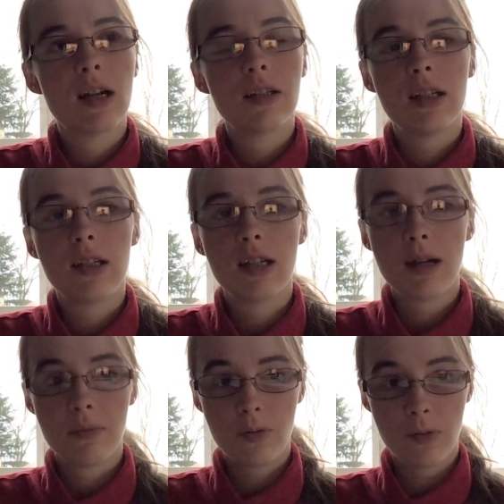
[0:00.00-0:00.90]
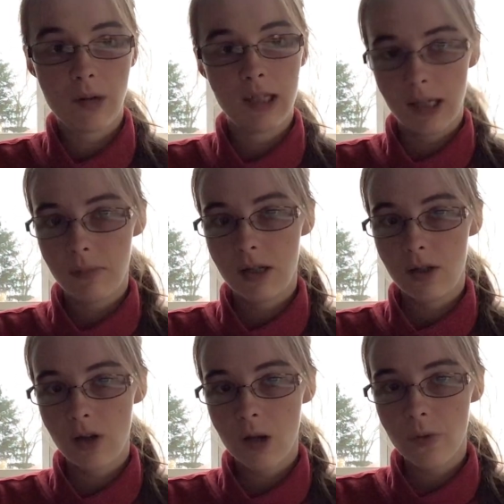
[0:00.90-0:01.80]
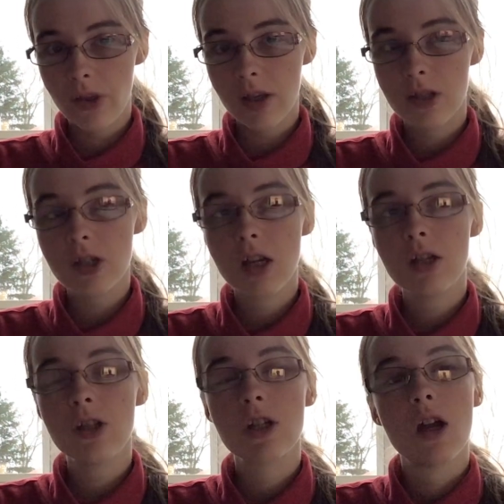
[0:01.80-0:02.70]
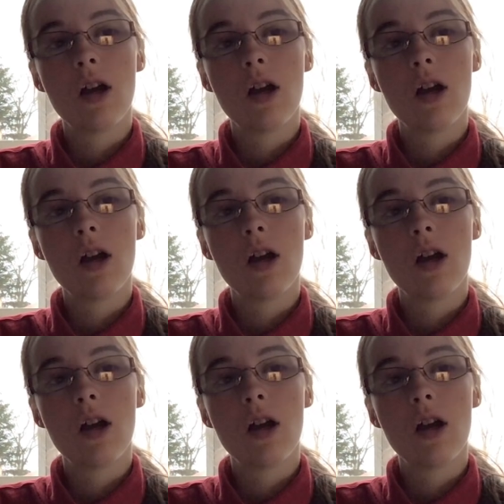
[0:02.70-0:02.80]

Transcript: they did not put my name in to help with the exchange,